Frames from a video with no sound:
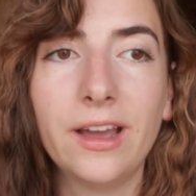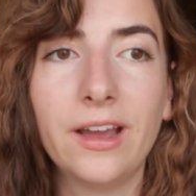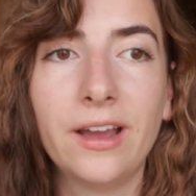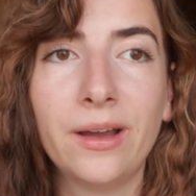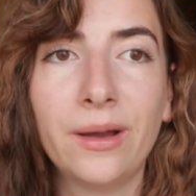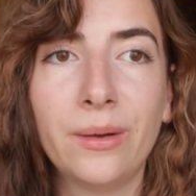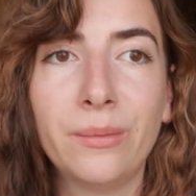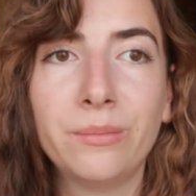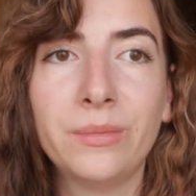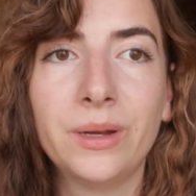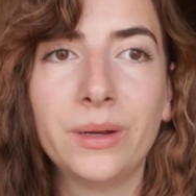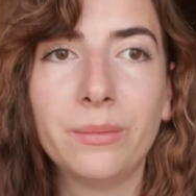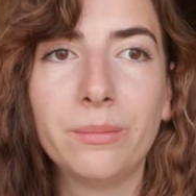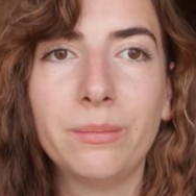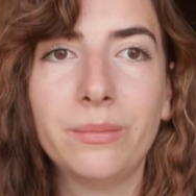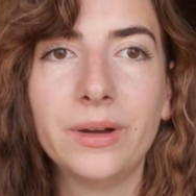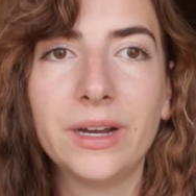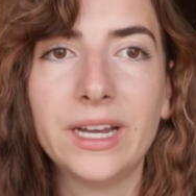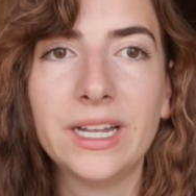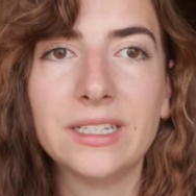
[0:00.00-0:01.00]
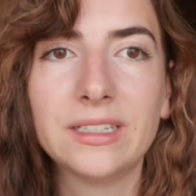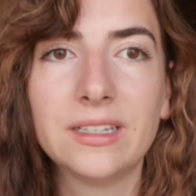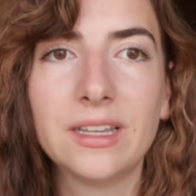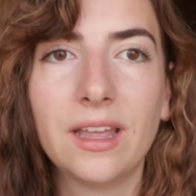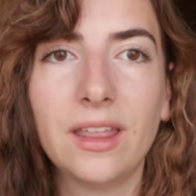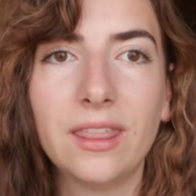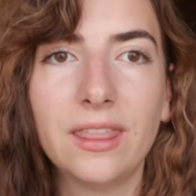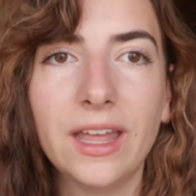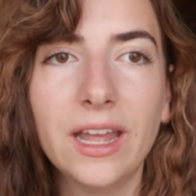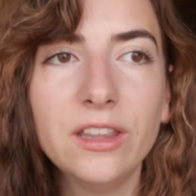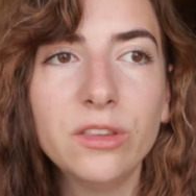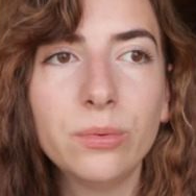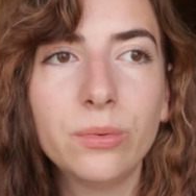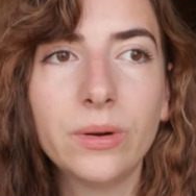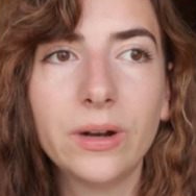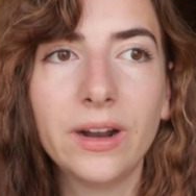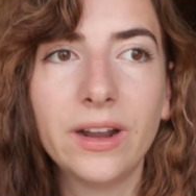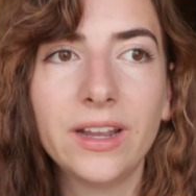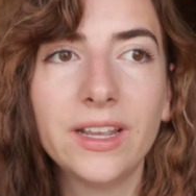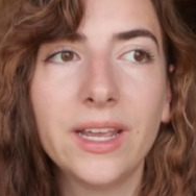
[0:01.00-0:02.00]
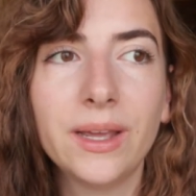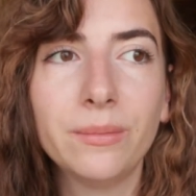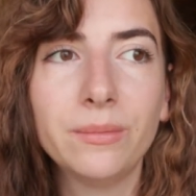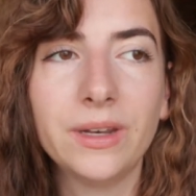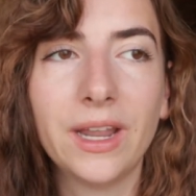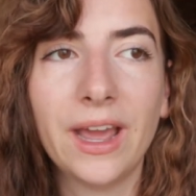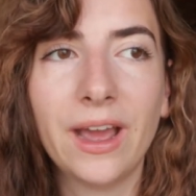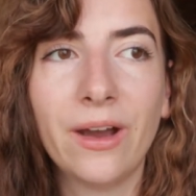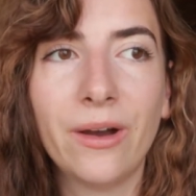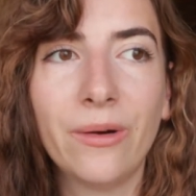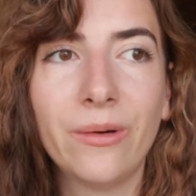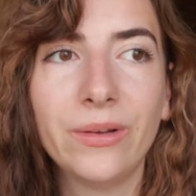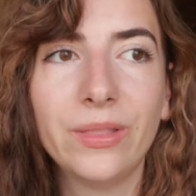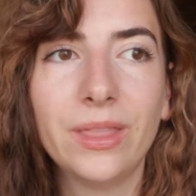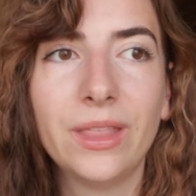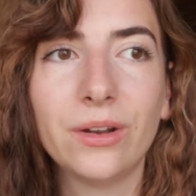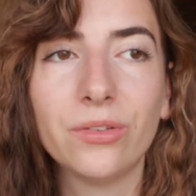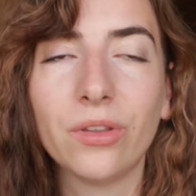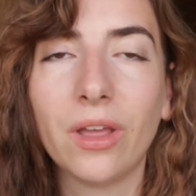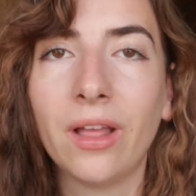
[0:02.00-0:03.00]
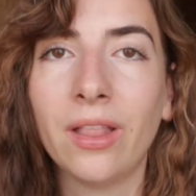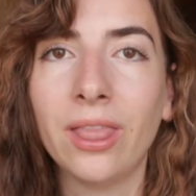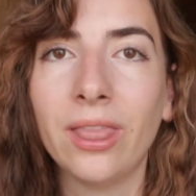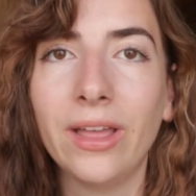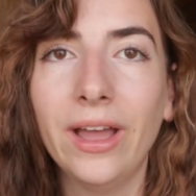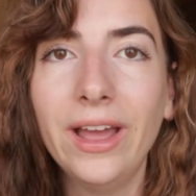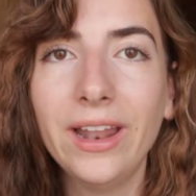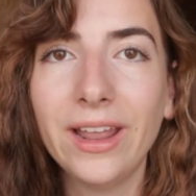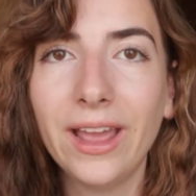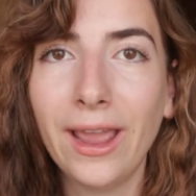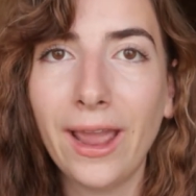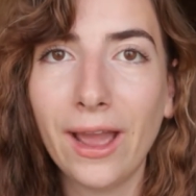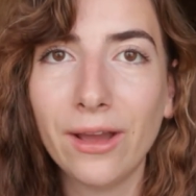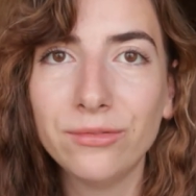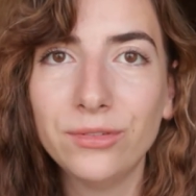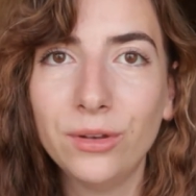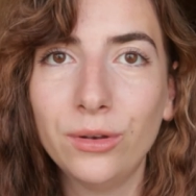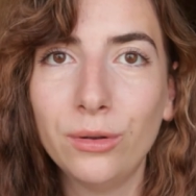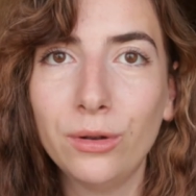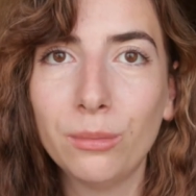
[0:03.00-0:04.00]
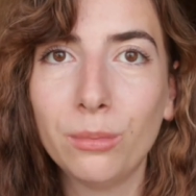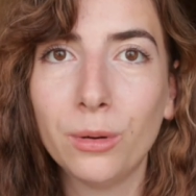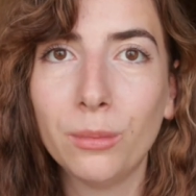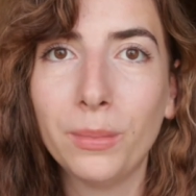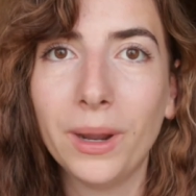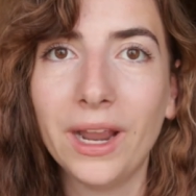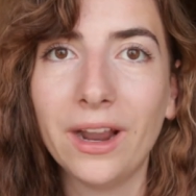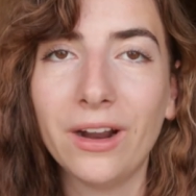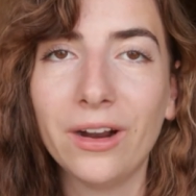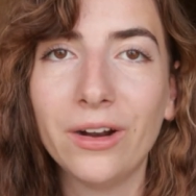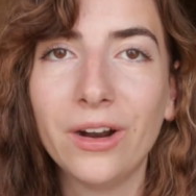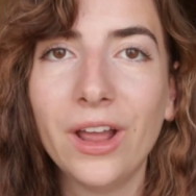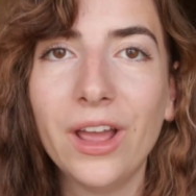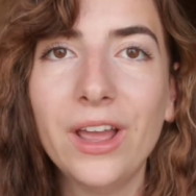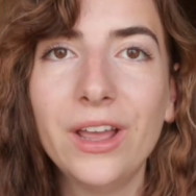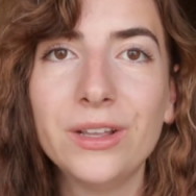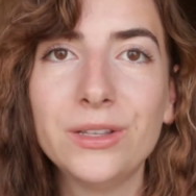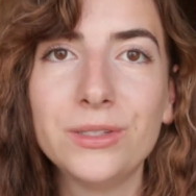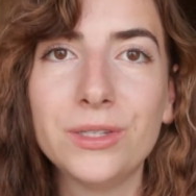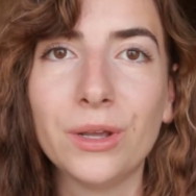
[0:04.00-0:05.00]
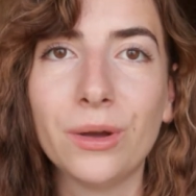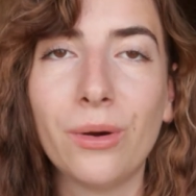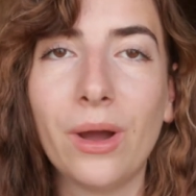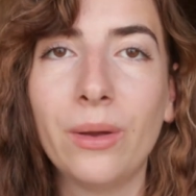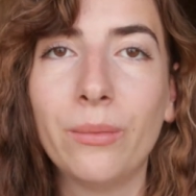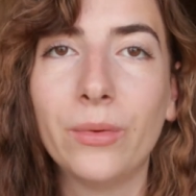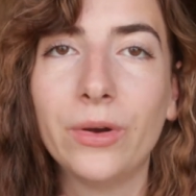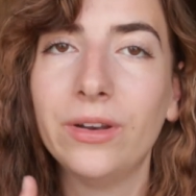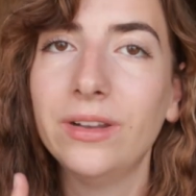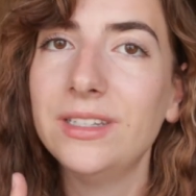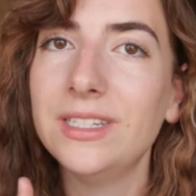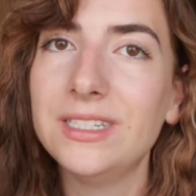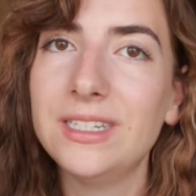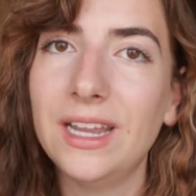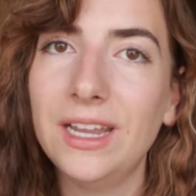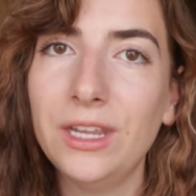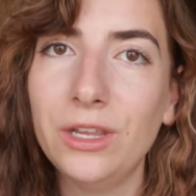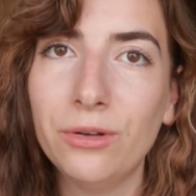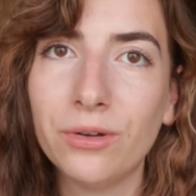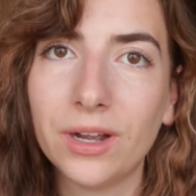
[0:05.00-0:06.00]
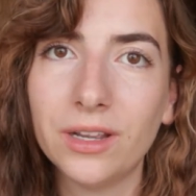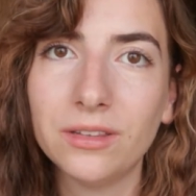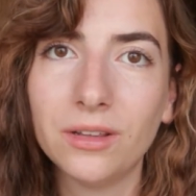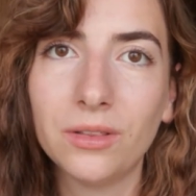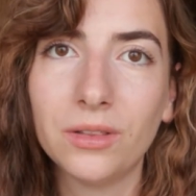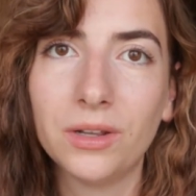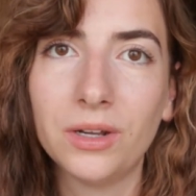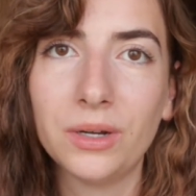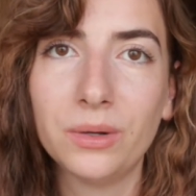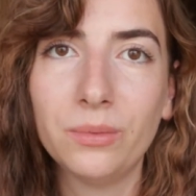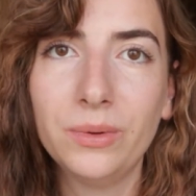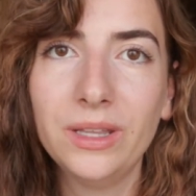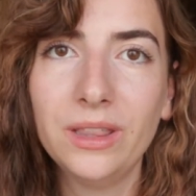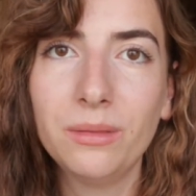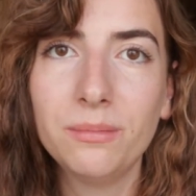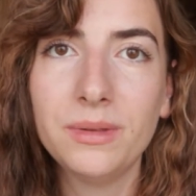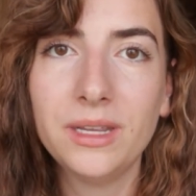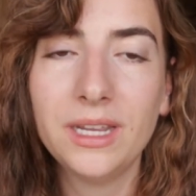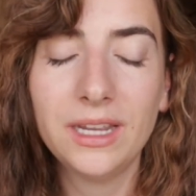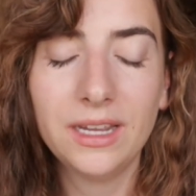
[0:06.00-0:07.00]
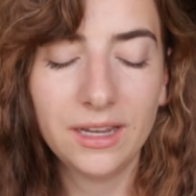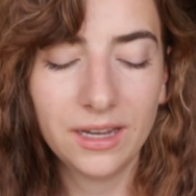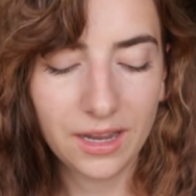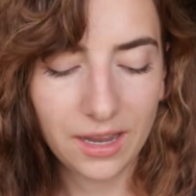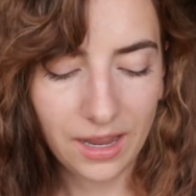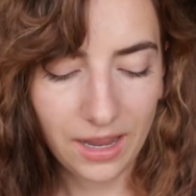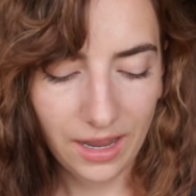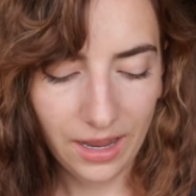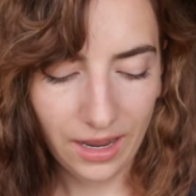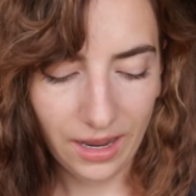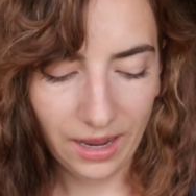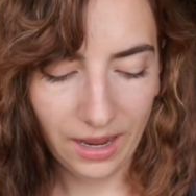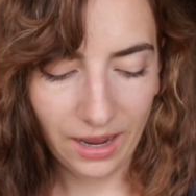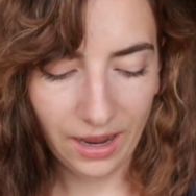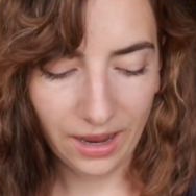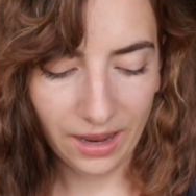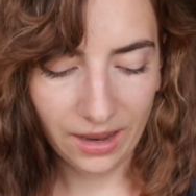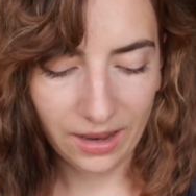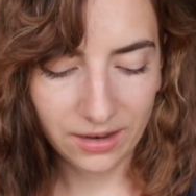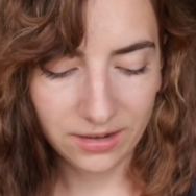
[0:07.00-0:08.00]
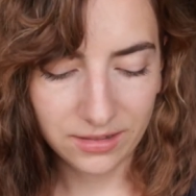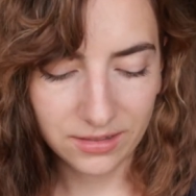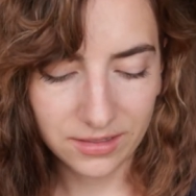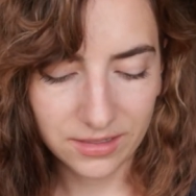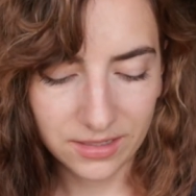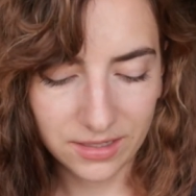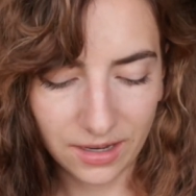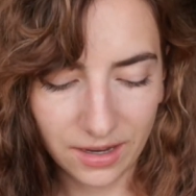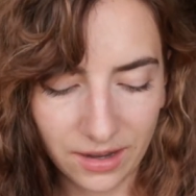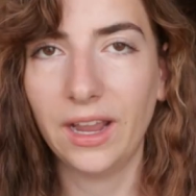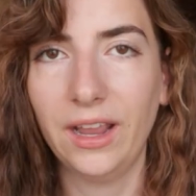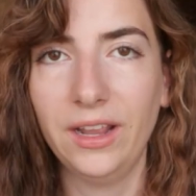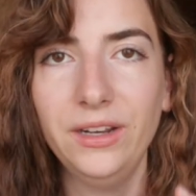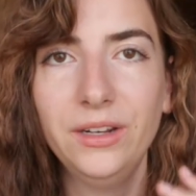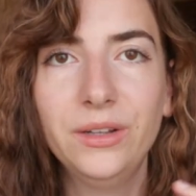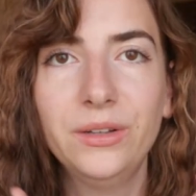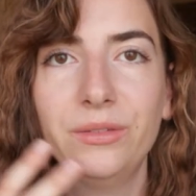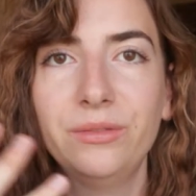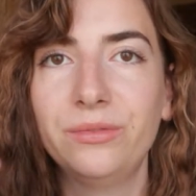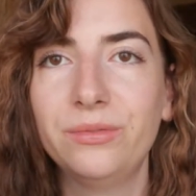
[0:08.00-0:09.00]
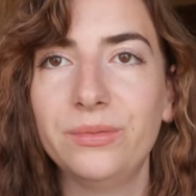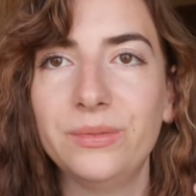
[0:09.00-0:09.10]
But that's where I am now. There's a lot I have to do to prepare, so I wanted to take you guys along with me and kind of